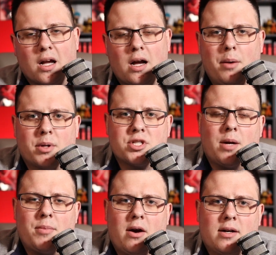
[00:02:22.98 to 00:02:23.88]
Comic
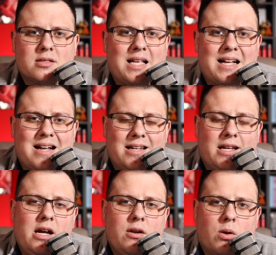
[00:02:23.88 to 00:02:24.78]
Shop now has
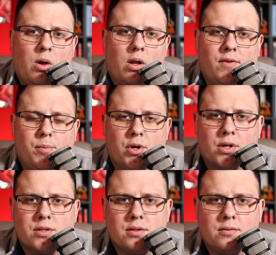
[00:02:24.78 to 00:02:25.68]
$9.99 on all of the
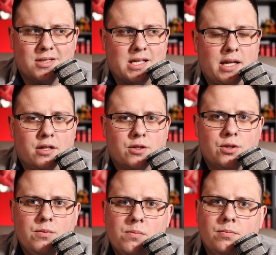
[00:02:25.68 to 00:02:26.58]
books. Is that an
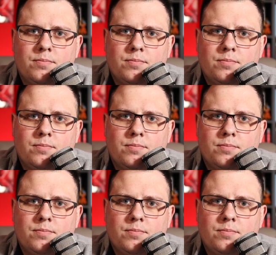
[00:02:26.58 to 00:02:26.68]
issue?